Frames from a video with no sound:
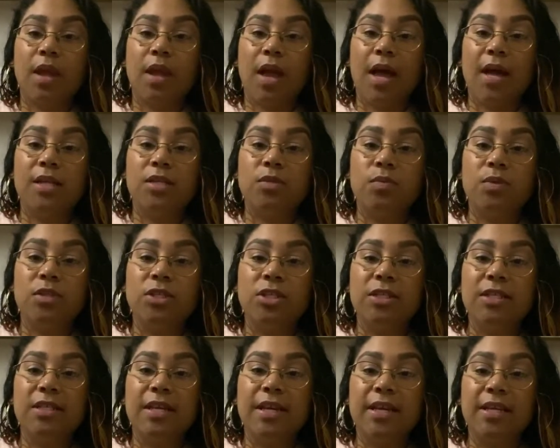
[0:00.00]
Has winter
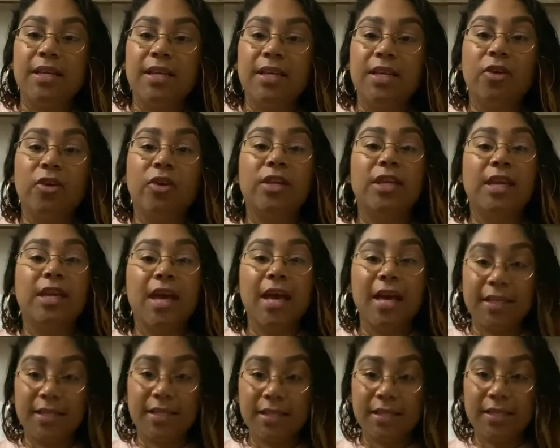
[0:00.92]
set in?
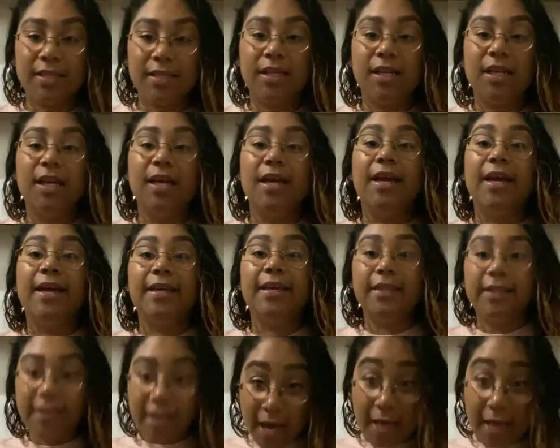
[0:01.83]
Yes,
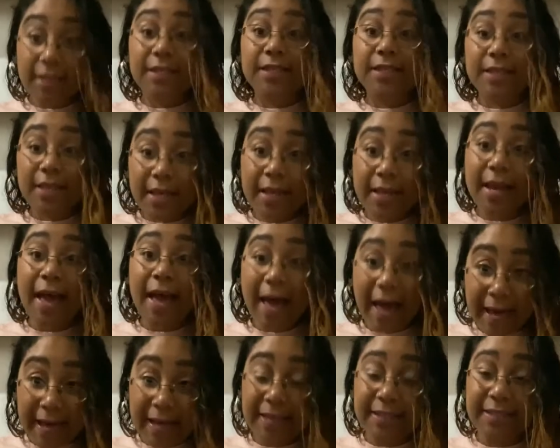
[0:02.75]
it
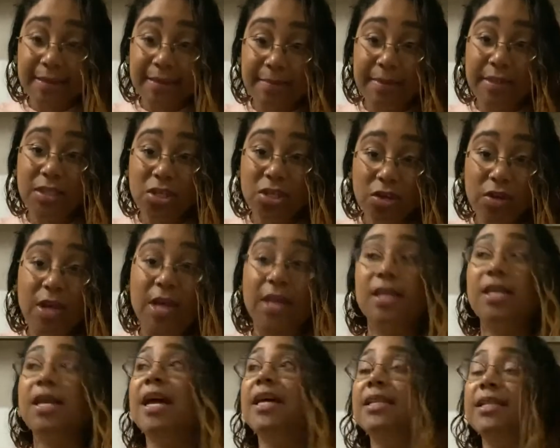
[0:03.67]
has. Let me tell you, and
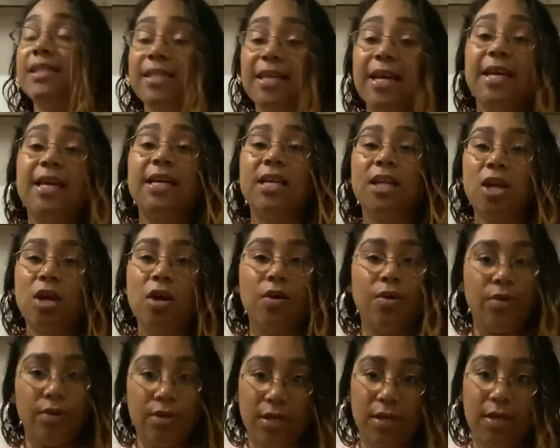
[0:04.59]
it has set in
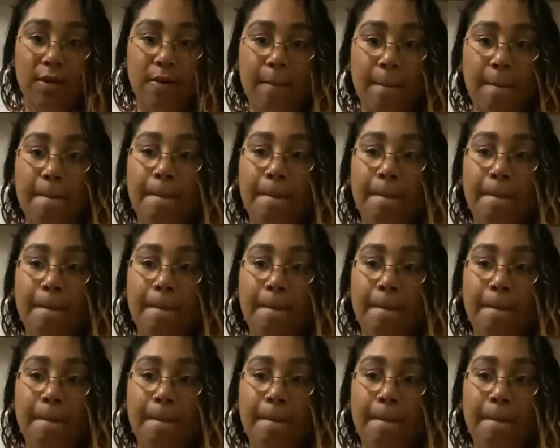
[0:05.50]
early.